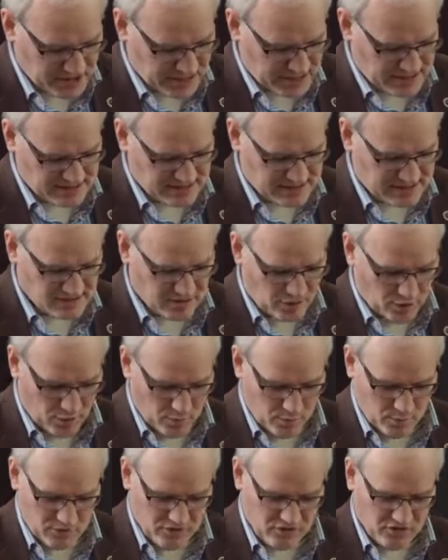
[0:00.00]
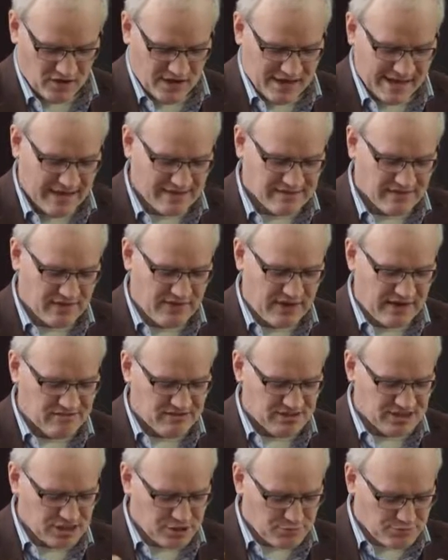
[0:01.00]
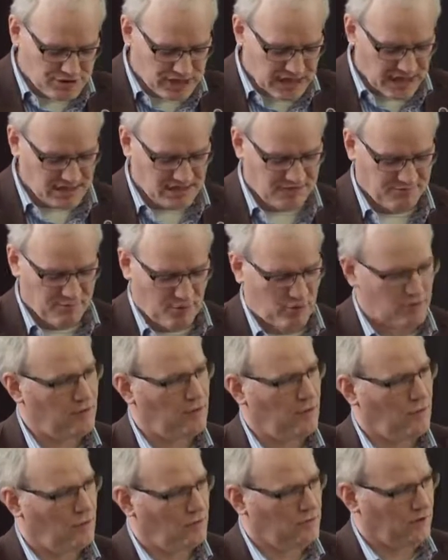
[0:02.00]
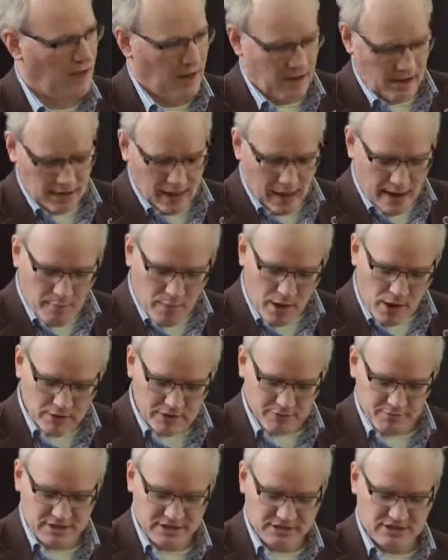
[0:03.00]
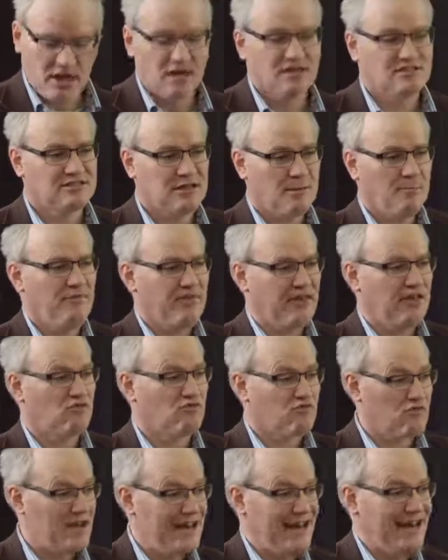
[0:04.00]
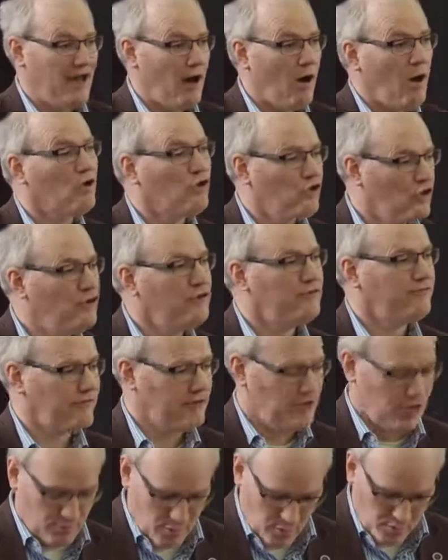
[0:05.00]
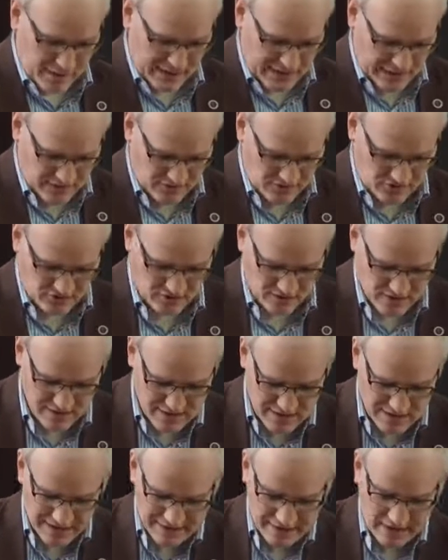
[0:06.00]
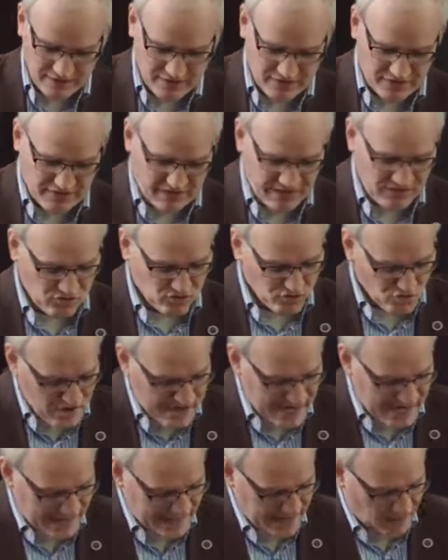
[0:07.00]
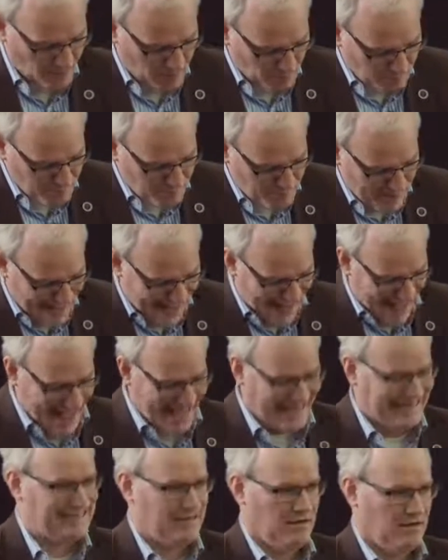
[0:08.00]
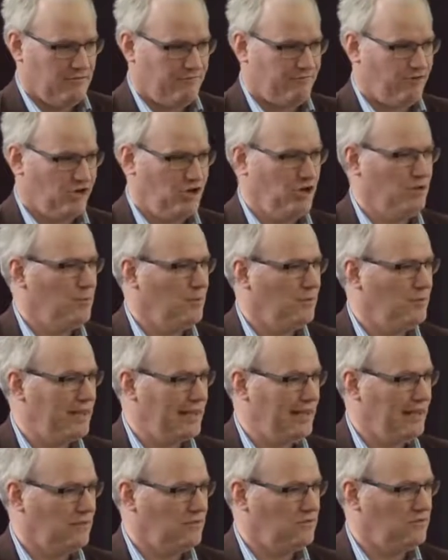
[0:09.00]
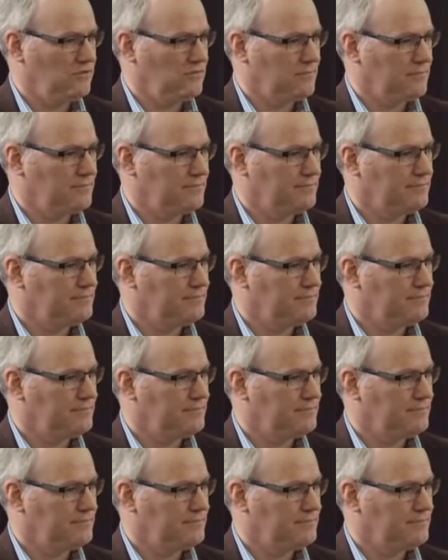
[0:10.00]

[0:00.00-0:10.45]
Genesis onwards is that there is an objective moral order, a world in which some things really are good for human beings and other things really are bad for human beings.